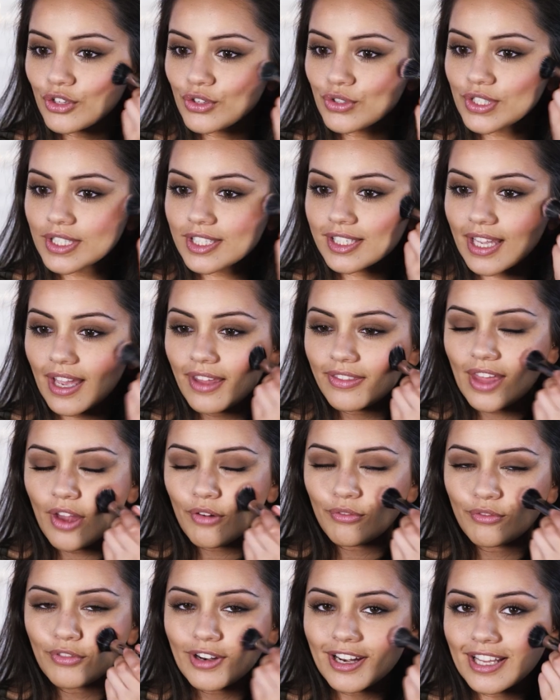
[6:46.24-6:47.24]
You just get
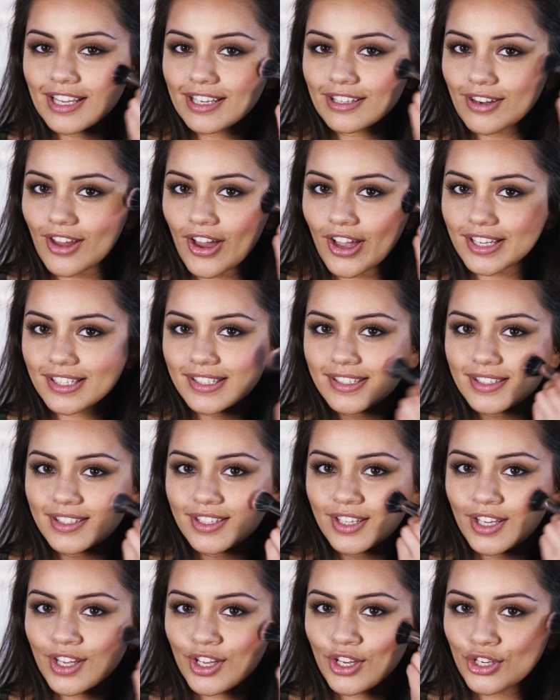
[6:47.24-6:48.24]
that really nice